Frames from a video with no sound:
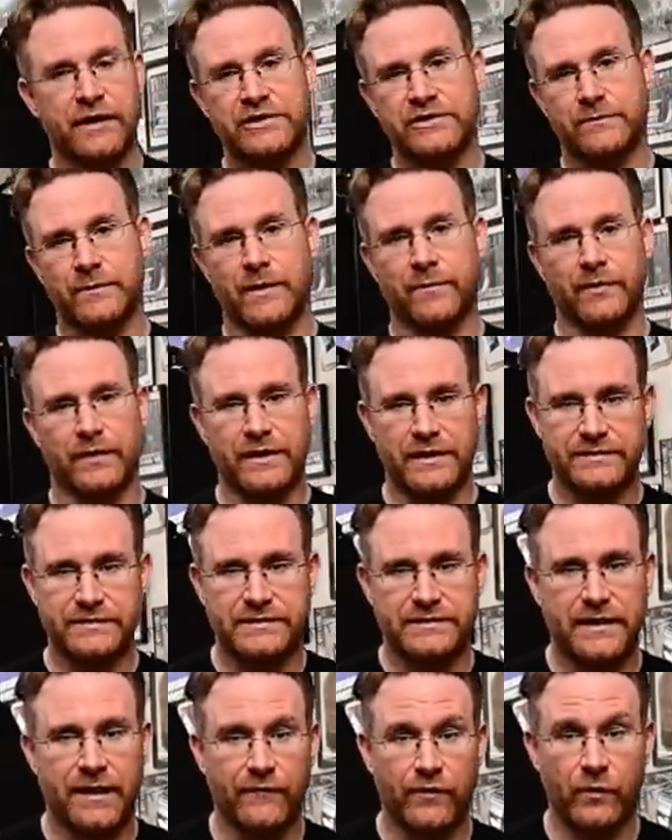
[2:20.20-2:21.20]
inch of my place
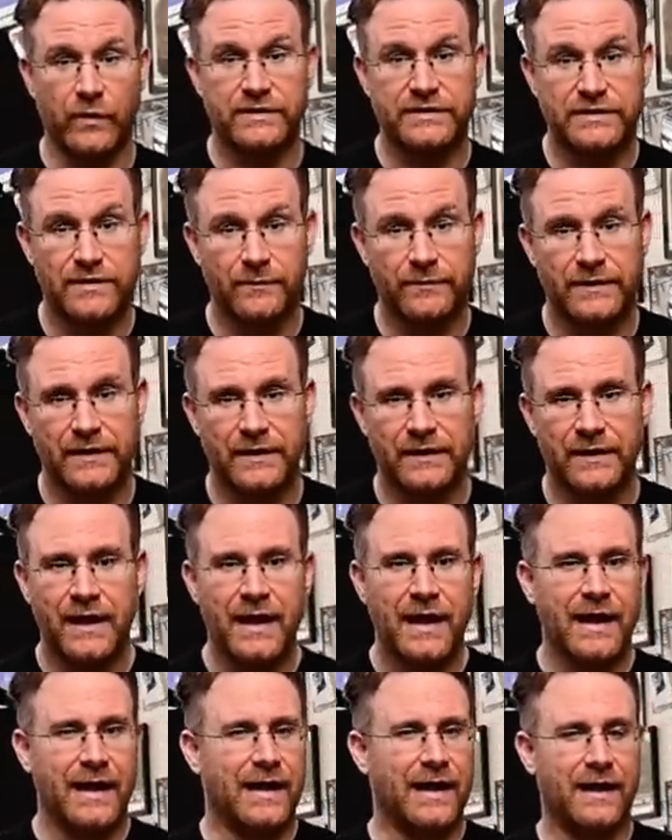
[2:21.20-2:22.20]
is covered with something,
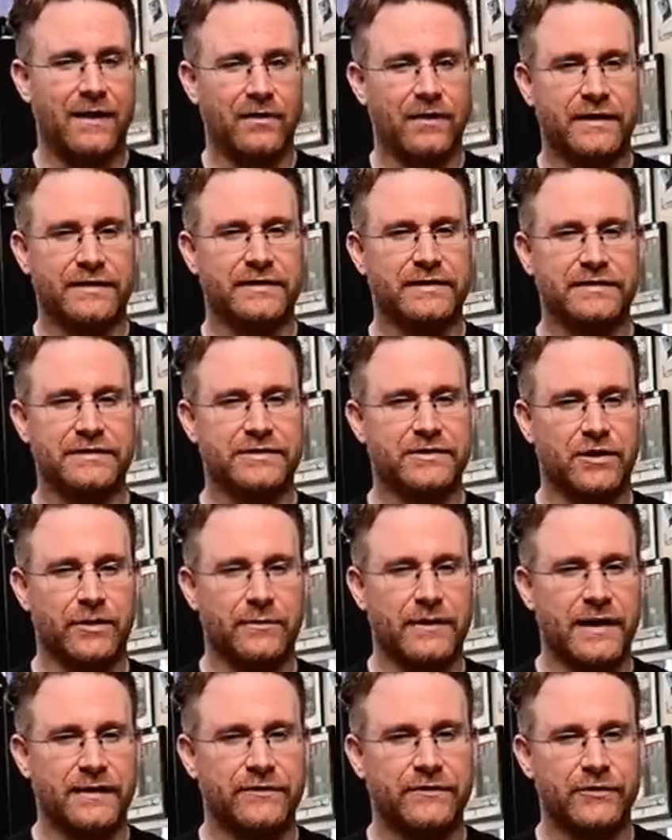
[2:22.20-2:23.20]
and I don't like to
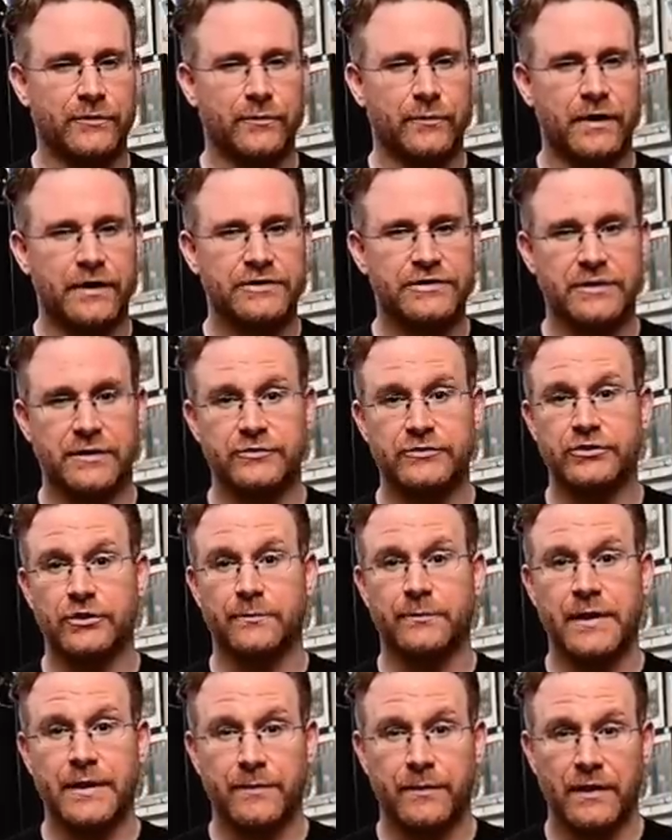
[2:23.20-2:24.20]
disturb that too much. And I'm sure
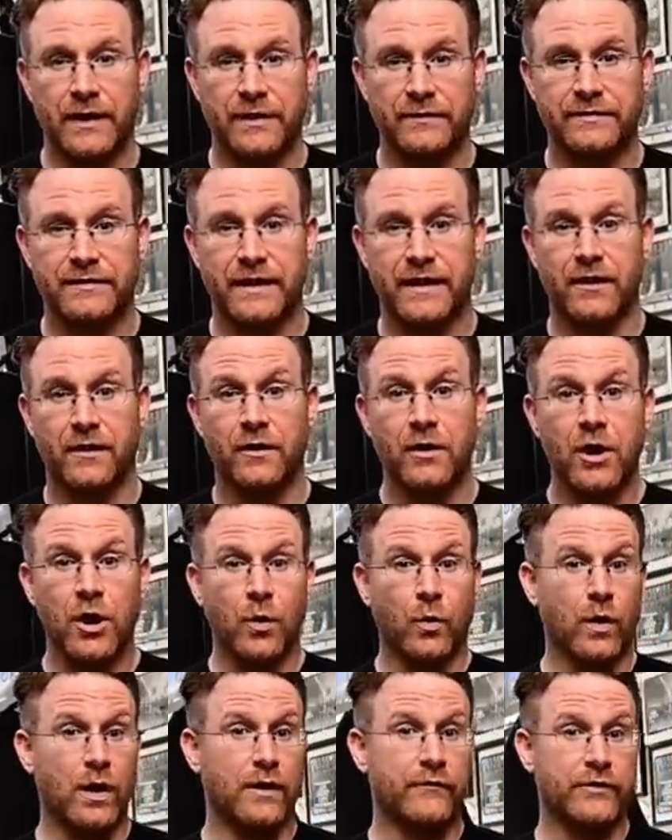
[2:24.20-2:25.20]
people out there,
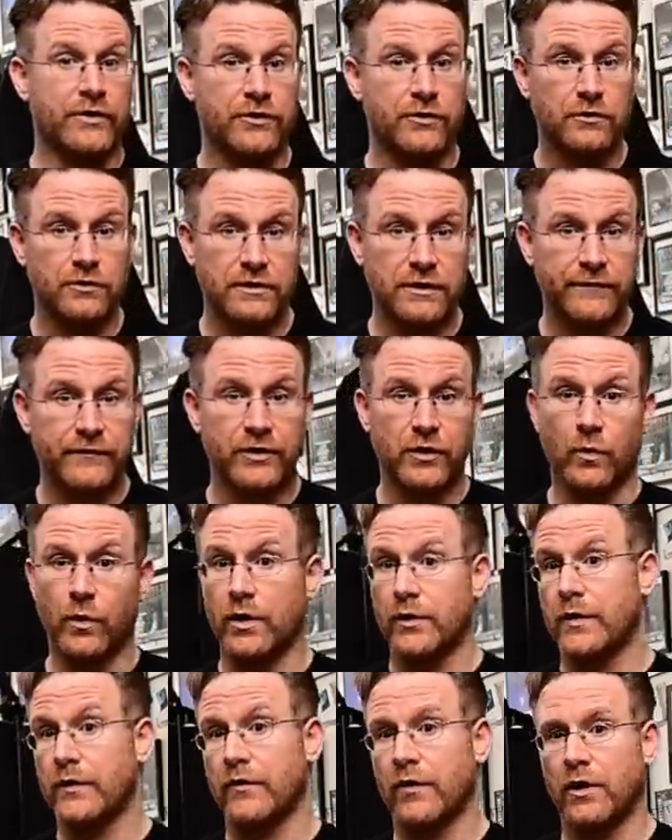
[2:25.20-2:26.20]
wherever you're living or
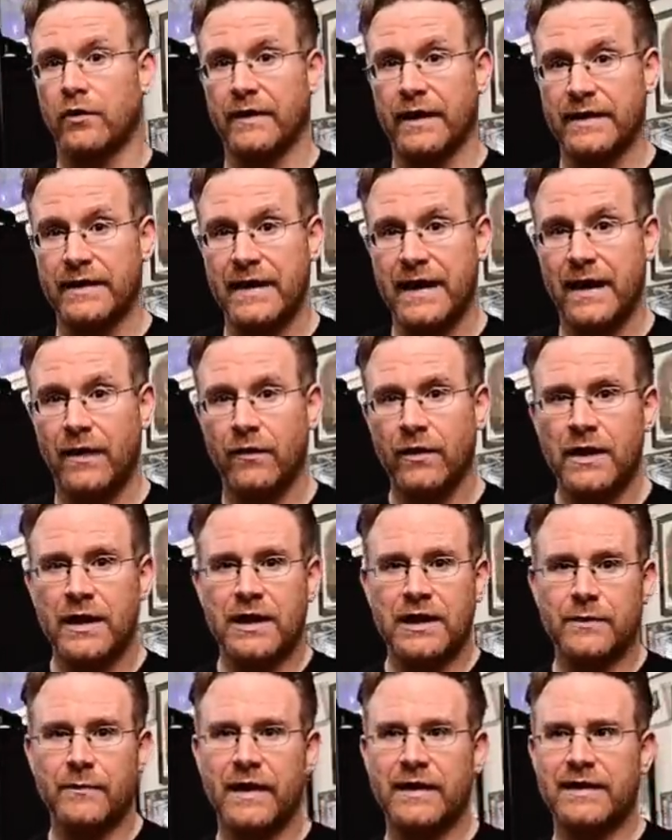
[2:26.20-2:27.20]
where you are right now,
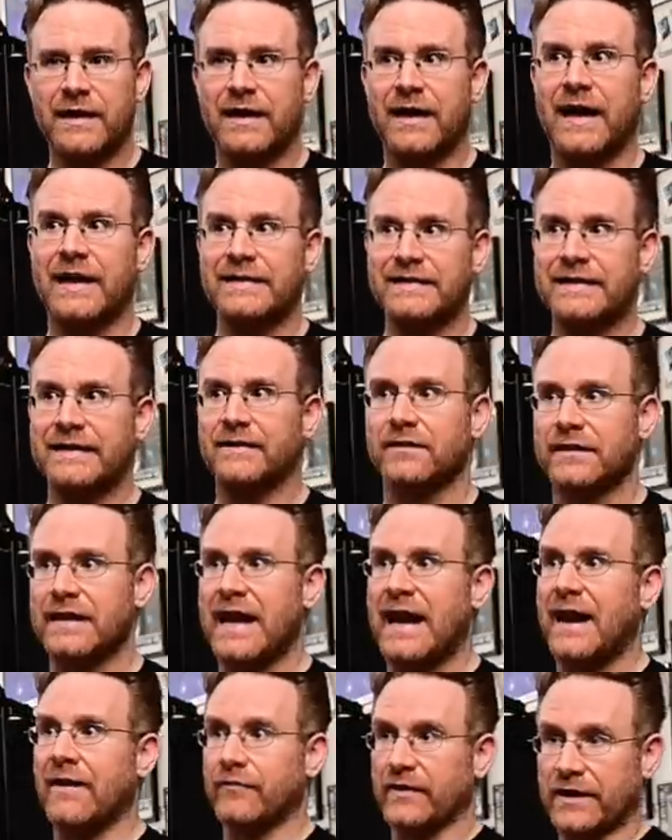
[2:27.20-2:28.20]
you might not ideally
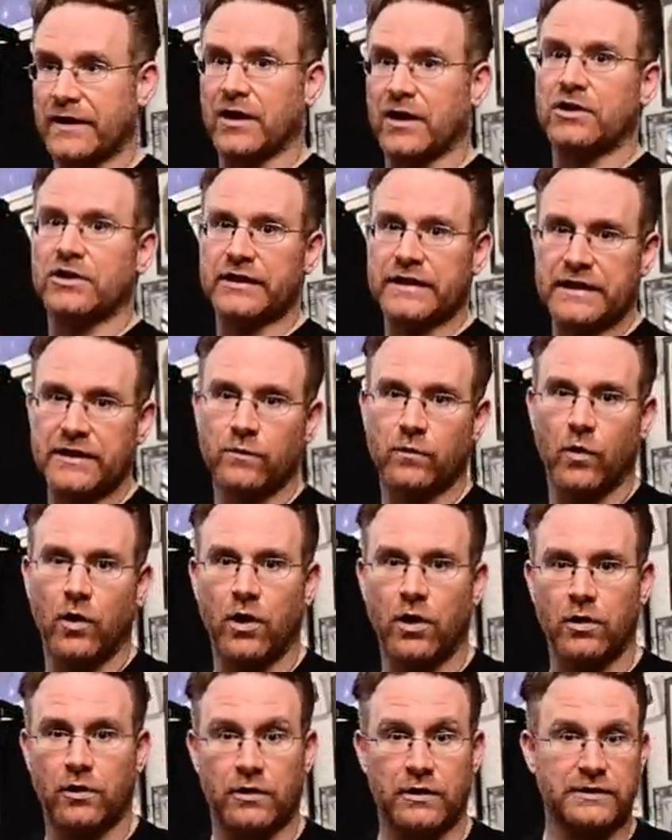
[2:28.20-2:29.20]
have like a clean
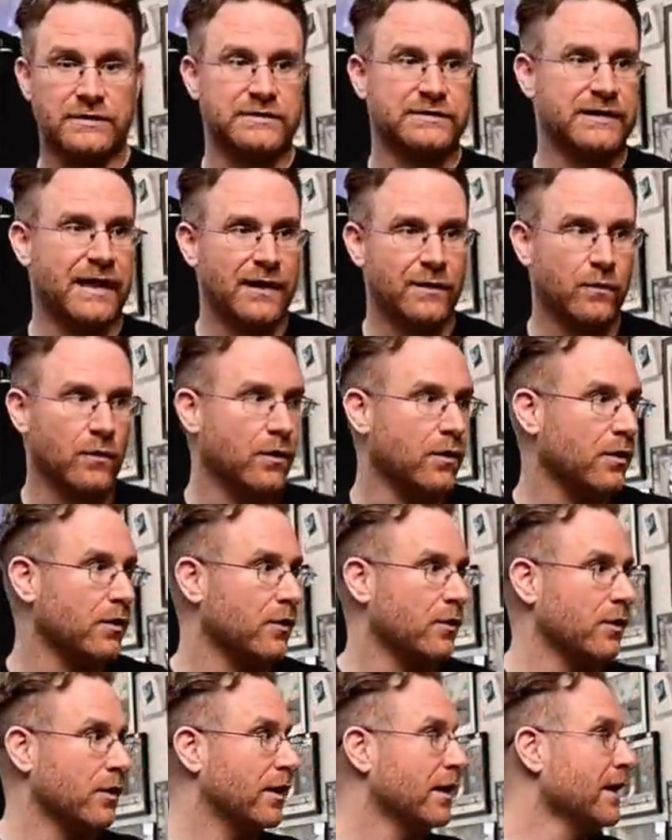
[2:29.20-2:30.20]
wall or a psych wall
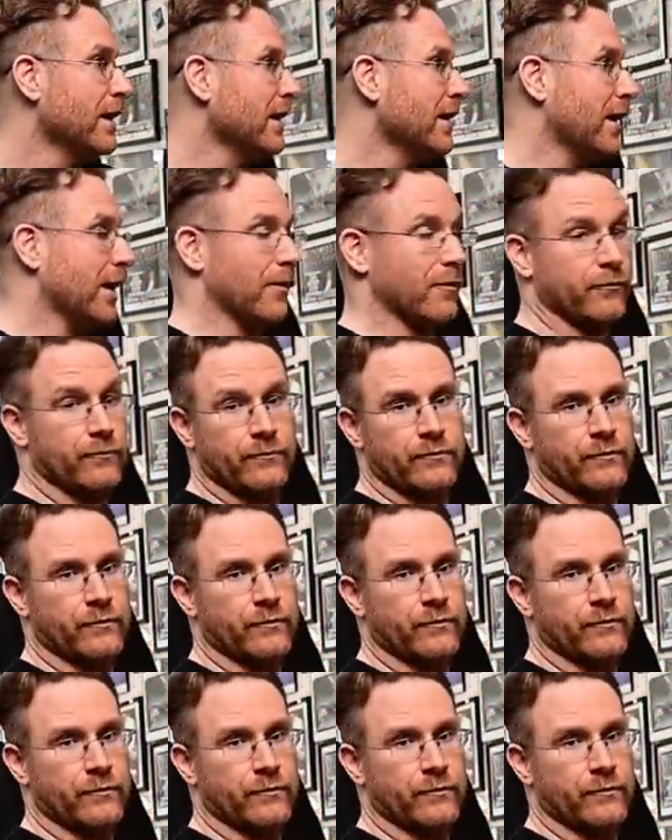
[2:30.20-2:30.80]
or a